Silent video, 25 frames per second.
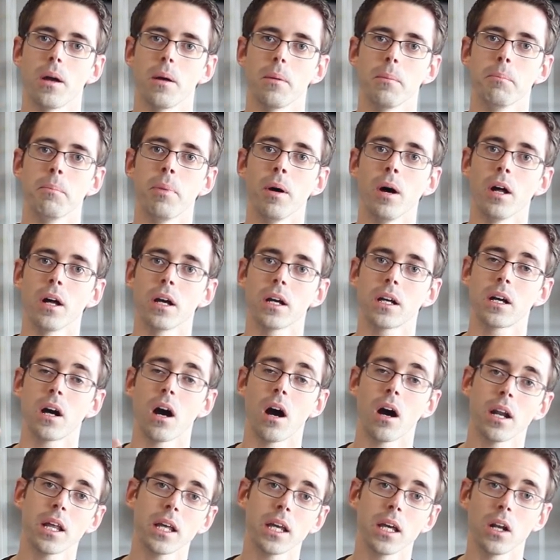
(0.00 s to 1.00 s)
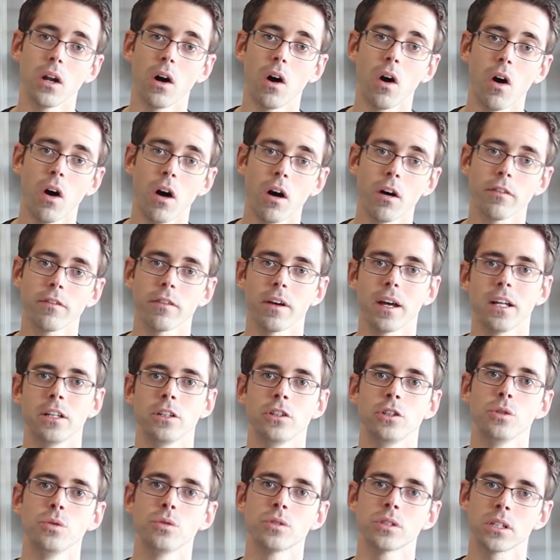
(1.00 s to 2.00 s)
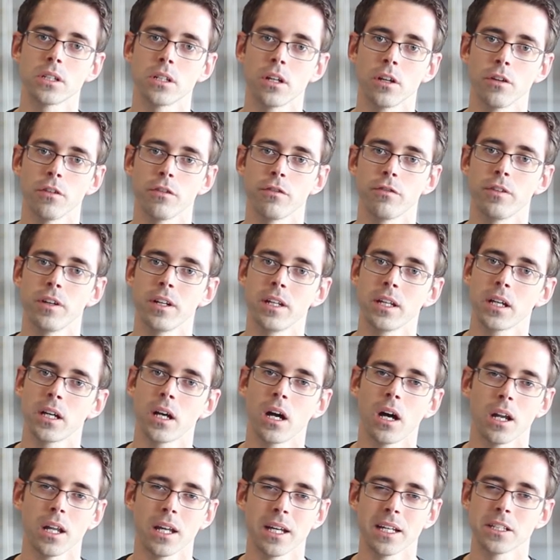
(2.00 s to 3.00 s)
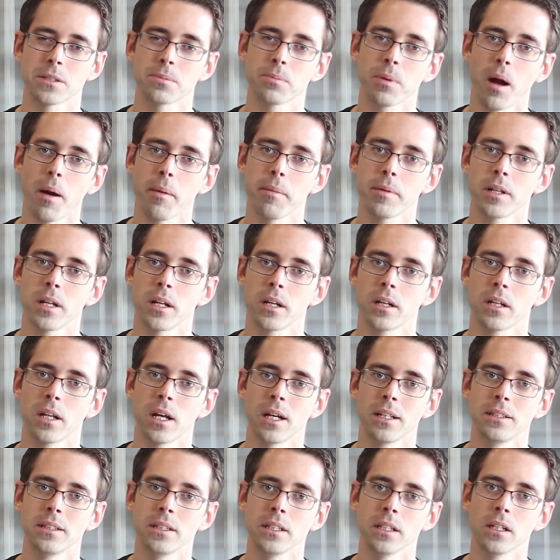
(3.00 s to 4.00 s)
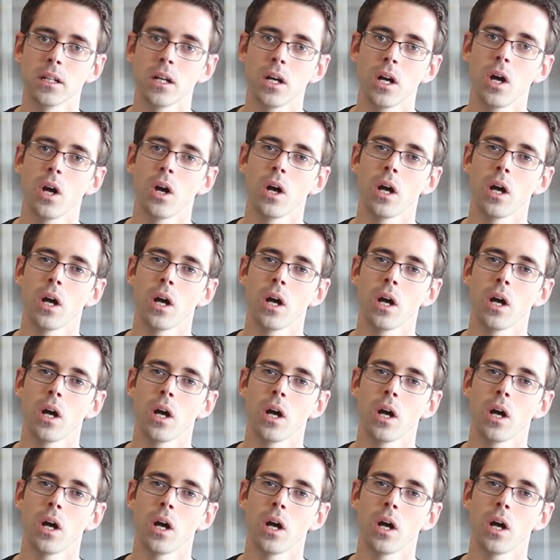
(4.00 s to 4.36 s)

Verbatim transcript: But cutting it off and using another fitting on it is probably not a good idea.